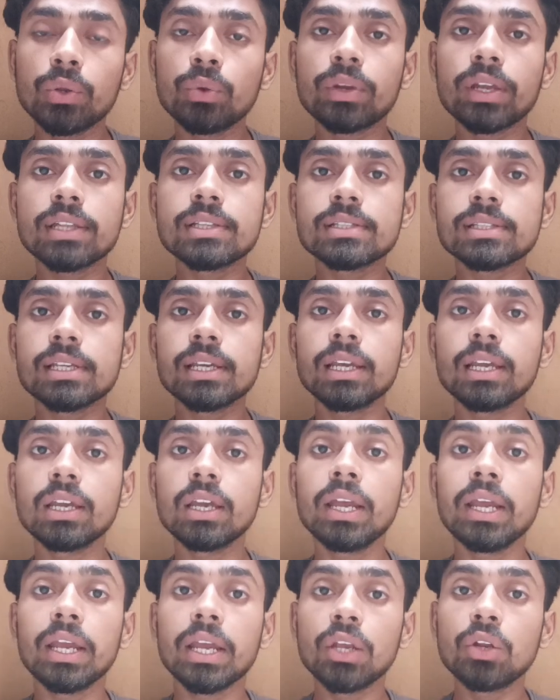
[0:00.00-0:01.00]
you can
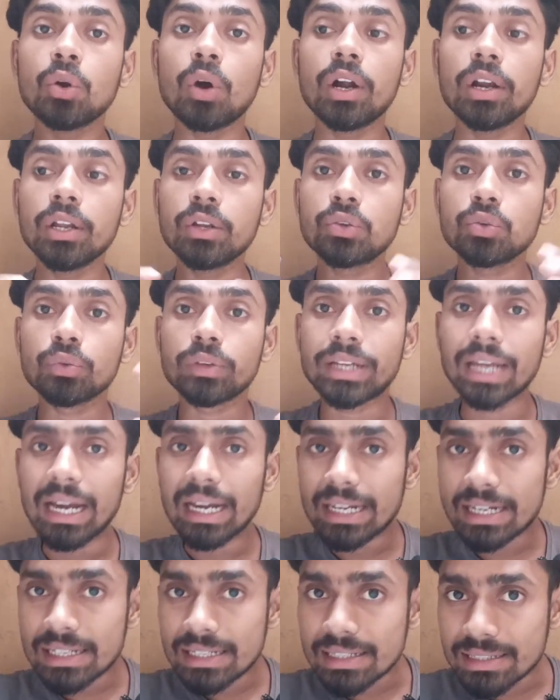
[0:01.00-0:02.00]
say in order to
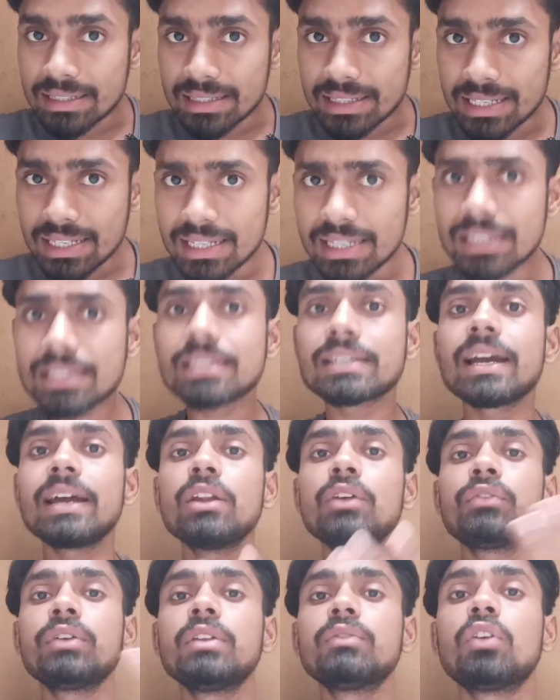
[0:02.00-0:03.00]
get this
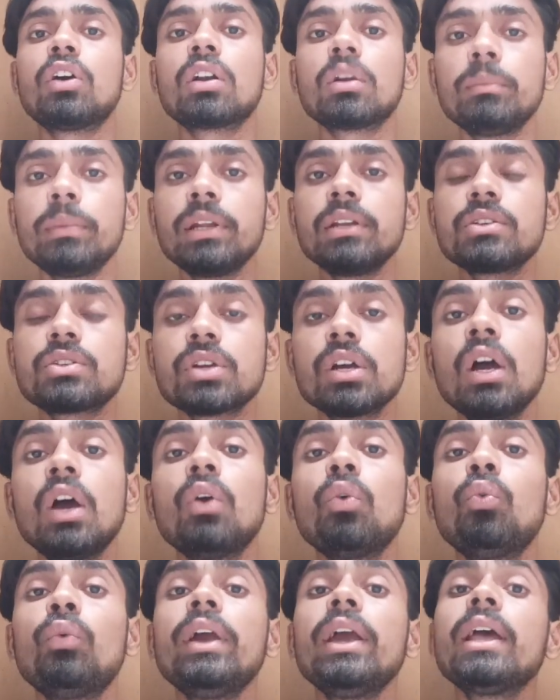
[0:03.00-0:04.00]
kind of environment
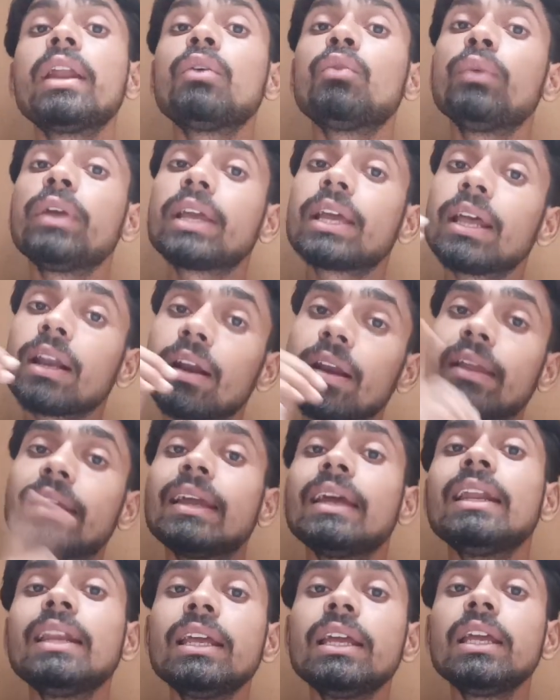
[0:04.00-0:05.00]
where we can
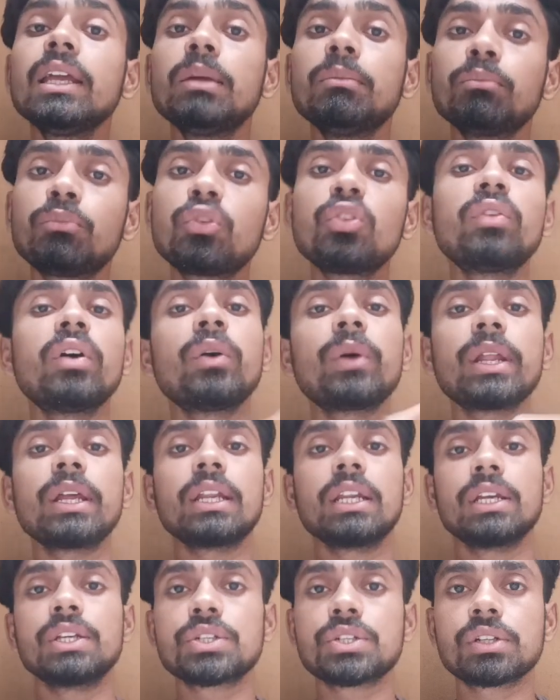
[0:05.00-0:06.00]
really improve our
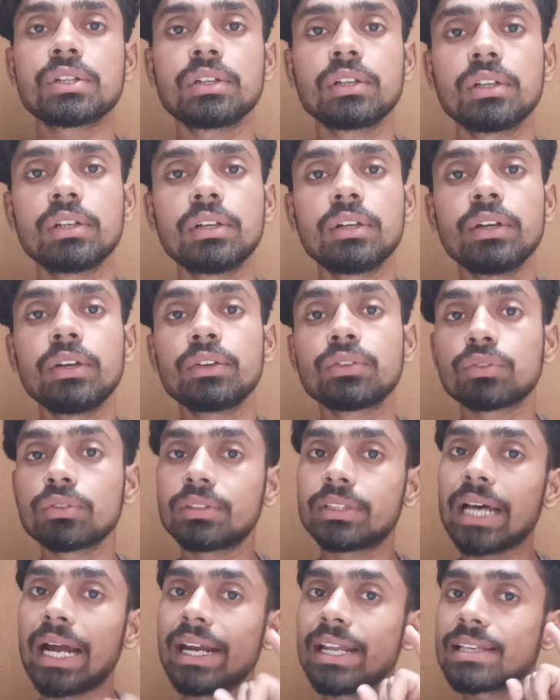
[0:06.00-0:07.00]
English. So
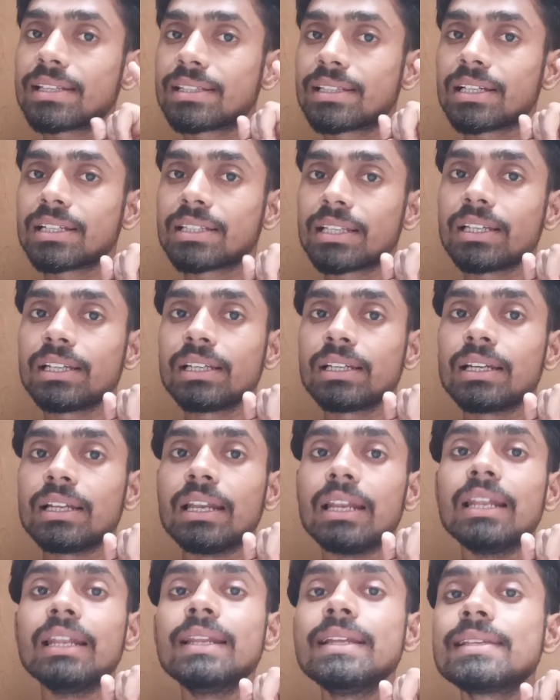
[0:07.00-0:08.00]
that is the thing,
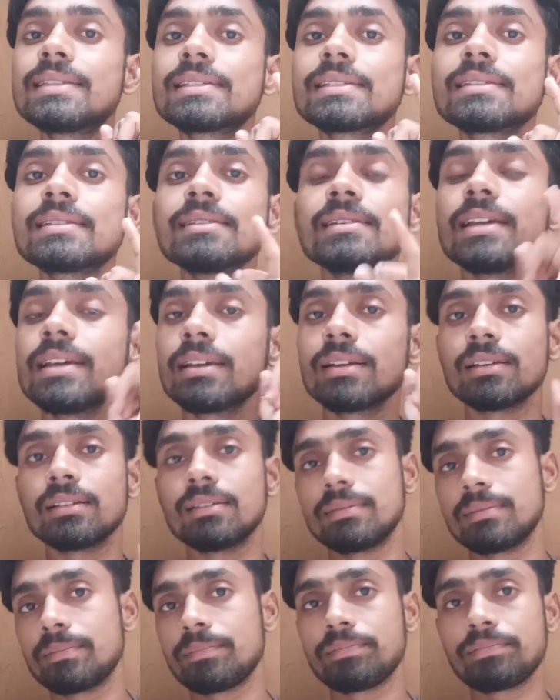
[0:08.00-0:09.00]

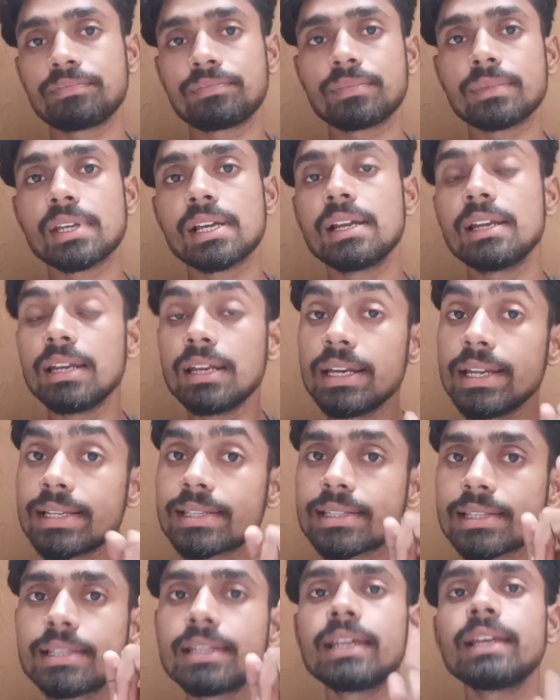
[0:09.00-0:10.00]
listening.
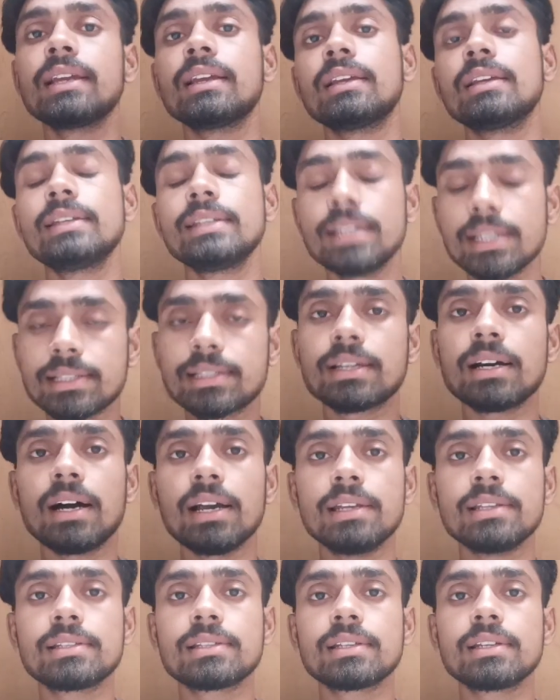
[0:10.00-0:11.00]
Listening, yes
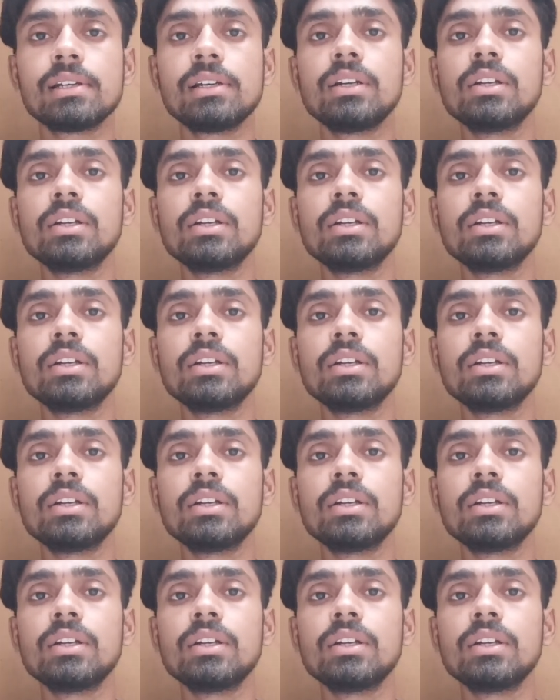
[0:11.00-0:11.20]
guys,